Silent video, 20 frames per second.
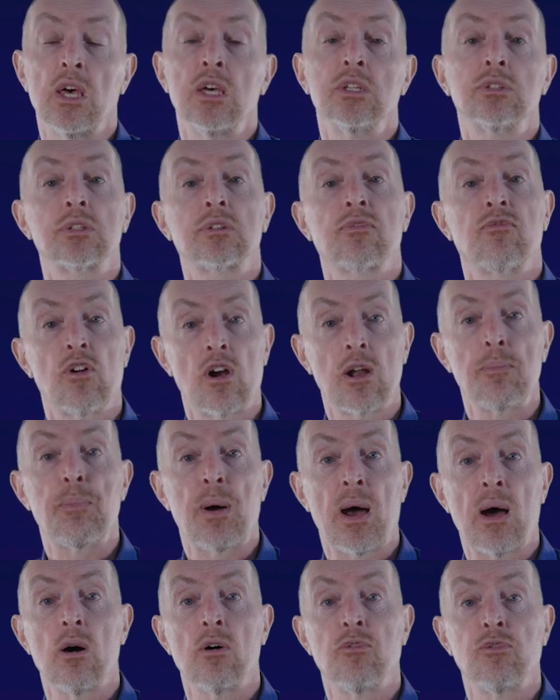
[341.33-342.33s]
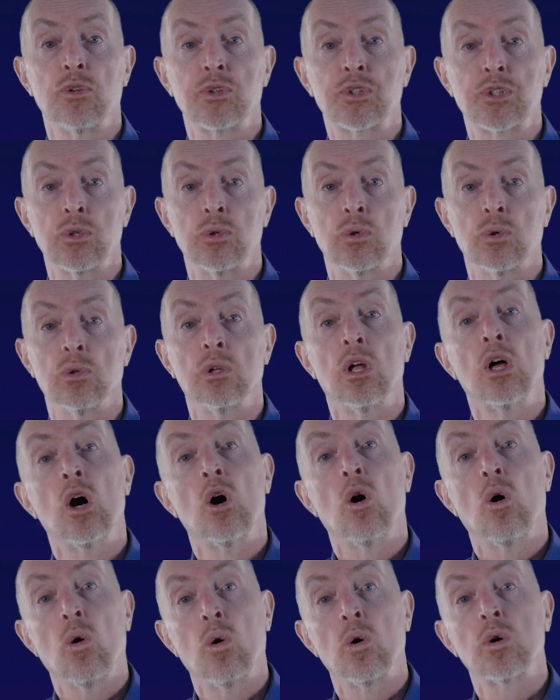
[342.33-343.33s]
So it's a very powerful tool
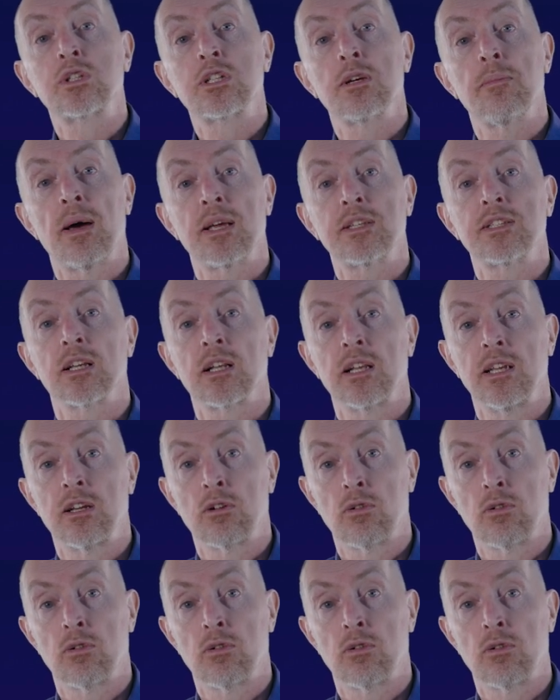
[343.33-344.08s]
automatically